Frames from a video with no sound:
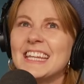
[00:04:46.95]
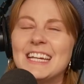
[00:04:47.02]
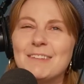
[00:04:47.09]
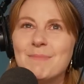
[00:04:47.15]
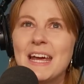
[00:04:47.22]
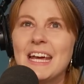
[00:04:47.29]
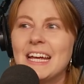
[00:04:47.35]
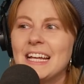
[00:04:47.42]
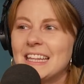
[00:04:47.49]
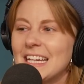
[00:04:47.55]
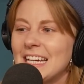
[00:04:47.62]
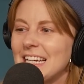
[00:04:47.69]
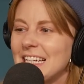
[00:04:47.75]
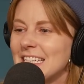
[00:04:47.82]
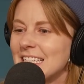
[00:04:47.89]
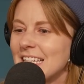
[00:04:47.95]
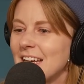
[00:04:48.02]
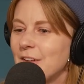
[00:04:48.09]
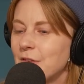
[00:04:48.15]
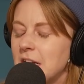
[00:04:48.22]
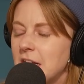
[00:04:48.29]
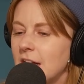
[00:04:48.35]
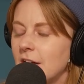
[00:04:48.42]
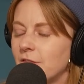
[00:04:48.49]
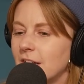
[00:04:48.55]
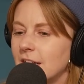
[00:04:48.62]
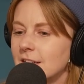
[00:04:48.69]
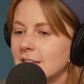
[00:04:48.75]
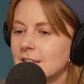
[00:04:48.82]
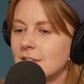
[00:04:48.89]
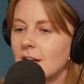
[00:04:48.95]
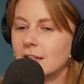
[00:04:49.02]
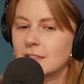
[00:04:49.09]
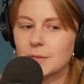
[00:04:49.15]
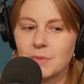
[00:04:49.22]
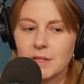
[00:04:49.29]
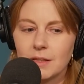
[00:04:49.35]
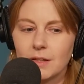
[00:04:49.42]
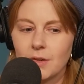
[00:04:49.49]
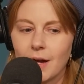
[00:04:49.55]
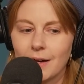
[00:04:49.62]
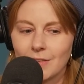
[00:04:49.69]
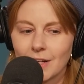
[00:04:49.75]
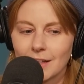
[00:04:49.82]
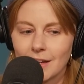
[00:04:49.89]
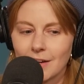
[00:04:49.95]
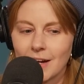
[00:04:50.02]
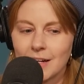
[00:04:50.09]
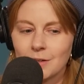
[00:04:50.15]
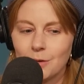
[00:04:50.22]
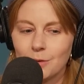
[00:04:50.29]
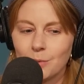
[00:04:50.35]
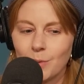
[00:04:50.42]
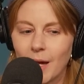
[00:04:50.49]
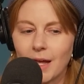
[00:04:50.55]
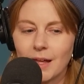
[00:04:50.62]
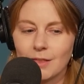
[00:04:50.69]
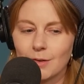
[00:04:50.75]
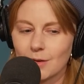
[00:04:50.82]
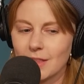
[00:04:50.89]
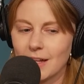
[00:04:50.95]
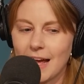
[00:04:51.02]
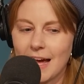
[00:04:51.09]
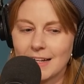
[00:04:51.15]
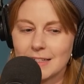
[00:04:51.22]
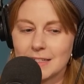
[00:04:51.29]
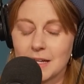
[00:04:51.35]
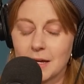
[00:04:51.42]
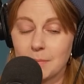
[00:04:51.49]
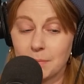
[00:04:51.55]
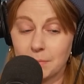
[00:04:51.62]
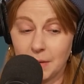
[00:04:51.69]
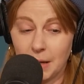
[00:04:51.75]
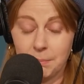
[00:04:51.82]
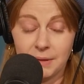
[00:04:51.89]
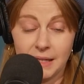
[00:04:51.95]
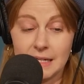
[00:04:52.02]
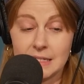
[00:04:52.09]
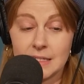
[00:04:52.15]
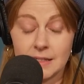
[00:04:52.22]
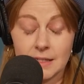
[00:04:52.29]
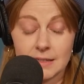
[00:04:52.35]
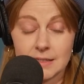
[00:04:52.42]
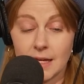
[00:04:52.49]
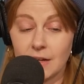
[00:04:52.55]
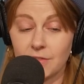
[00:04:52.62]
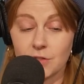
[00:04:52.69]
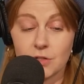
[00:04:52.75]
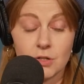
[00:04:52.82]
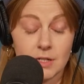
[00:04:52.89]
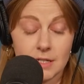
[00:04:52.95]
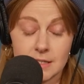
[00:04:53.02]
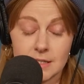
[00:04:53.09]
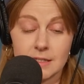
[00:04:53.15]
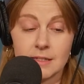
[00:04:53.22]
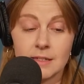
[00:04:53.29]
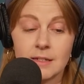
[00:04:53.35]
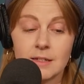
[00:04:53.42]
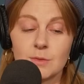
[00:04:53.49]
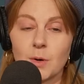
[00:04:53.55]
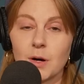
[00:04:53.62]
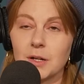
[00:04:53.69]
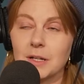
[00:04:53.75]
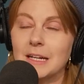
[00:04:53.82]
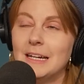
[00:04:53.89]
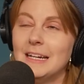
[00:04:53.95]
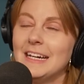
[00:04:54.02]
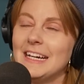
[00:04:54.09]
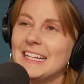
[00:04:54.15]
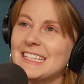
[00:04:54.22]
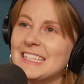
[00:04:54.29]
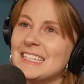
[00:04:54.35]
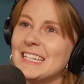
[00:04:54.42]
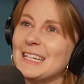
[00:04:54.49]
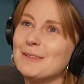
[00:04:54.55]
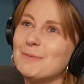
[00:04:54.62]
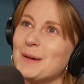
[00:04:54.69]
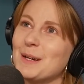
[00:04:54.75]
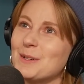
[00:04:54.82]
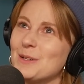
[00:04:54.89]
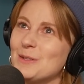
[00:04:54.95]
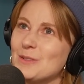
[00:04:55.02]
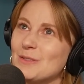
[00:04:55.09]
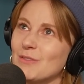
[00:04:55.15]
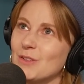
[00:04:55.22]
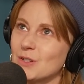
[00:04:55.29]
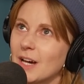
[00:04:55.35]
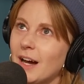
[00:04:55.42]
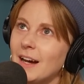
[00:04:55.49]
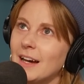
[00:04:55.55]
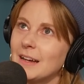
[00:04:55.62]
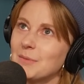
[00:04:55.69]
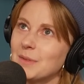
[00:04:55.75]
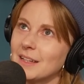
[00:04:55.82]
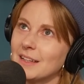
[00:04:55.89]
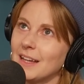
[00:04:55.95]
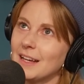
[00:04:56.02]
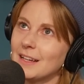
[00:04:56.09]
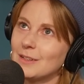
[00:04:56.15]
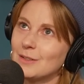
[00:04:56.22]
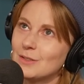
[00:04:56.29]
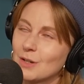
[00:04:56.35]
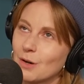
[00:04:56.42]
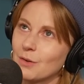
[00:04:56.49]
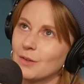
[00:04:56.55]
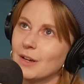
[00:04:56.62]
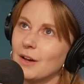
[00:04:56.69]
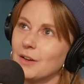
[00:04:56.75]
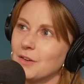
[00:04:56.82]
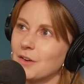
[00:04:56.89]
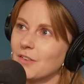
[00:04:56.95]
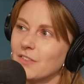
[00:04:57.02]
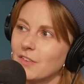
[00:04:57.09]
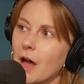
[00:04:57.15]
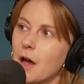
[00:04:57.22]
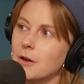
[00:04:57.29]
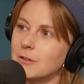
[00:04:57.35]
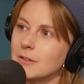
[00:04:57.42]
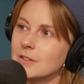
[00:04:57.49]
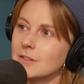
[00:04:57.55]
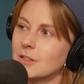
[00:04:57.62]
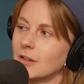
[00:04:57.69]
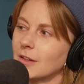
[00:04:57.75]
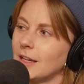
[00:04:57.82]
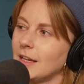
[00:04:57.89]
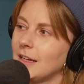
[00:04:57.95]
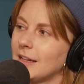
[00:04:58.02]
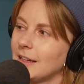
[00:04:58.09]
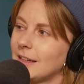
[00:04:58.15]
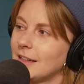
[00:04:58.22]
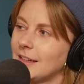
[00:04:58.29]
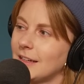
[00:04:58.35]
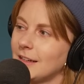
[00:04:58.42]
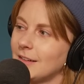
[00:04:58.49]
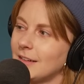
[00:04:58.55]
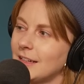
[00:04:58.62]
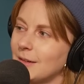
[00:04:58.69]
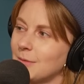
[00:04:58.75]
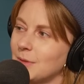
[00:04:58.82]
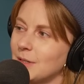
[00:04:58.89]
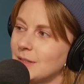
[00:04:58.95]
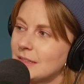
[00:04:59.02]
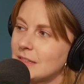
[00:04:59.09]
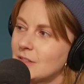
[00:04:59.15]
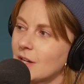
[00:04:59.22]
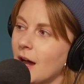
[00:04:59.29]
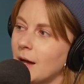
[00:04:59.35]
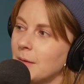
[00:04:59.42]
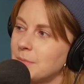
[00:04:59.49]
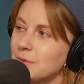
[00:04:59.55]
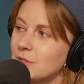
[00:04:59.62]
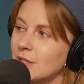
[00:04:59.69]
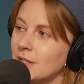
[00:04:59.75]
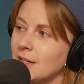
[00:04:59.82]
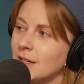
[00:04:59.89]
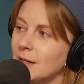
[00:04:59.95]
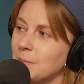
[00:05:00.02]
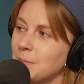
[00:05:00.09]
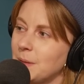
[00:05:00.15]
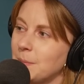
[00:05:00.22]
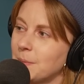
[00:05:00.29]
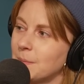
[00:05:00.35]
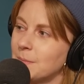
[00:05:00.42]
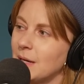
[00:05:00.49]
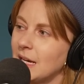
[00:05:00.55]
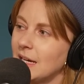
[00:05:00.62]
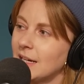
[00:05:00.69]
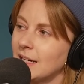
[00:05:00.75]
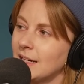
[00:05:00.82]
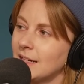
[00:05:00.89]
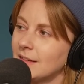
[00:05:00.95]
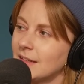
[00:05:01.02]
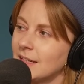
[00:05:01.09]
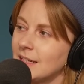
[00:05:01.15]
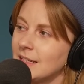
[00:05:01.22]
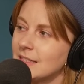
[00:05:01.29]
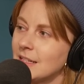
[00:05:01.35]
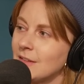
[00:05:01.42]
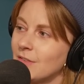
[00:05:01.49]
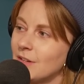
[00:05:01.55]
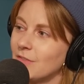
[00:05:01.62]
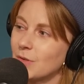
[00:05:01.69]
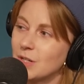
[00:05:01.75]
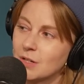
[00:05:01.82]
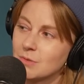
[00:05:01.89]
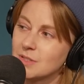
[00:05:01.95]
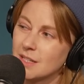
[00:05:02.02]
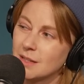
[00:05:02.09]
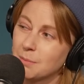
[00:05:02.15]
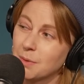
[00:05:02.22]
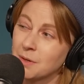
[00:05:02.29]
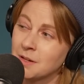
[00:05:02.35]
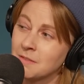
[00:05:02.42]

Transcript: making things, even if it's not something that you have a clear end goal with or that has a place in its life or should exist in this world, it's still a better use of your time than like scrolling on your phone. So like can we stop shitting on people making things, even if we don't see the point of